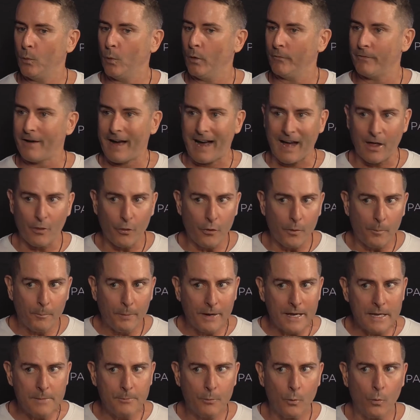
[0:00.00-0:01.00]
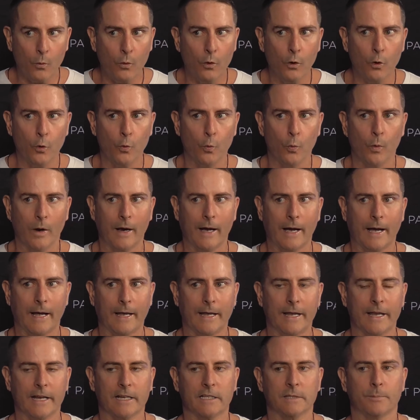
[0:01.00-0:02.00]
of other people who are
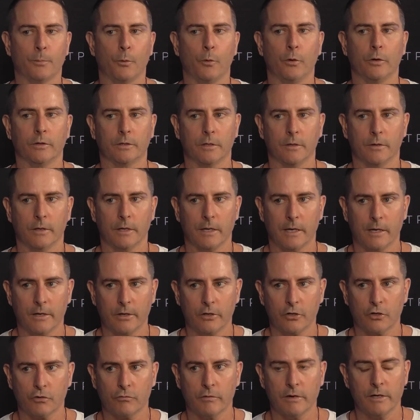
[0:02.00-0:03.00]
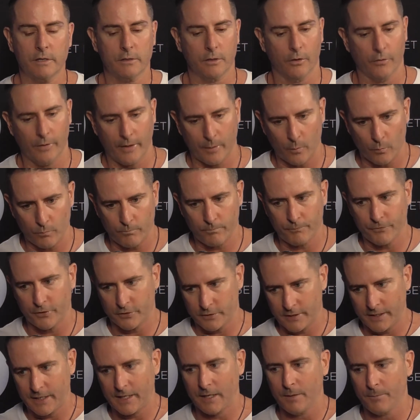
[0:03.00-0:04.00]
experts in the industry. So the
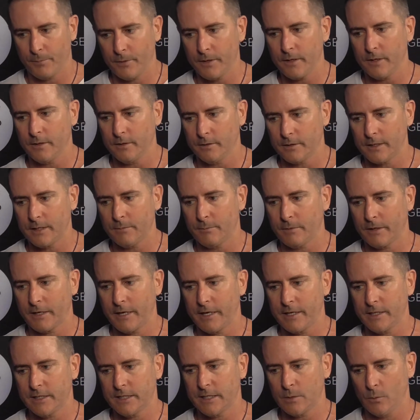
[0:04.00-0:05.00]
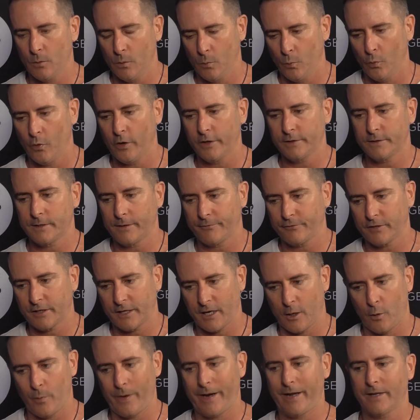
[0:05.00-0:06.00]
TAB and Dean McKenzie were wise enough to
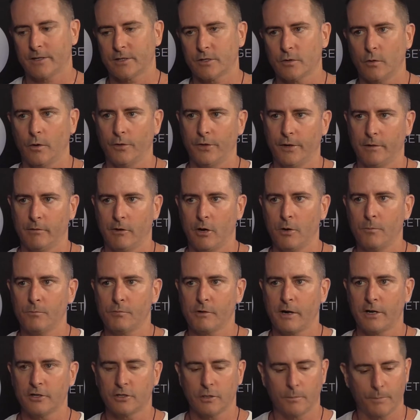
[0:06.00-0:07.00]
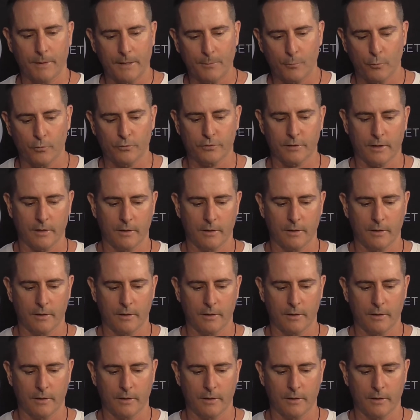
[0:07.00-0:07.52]
go outside their own branch of people and say,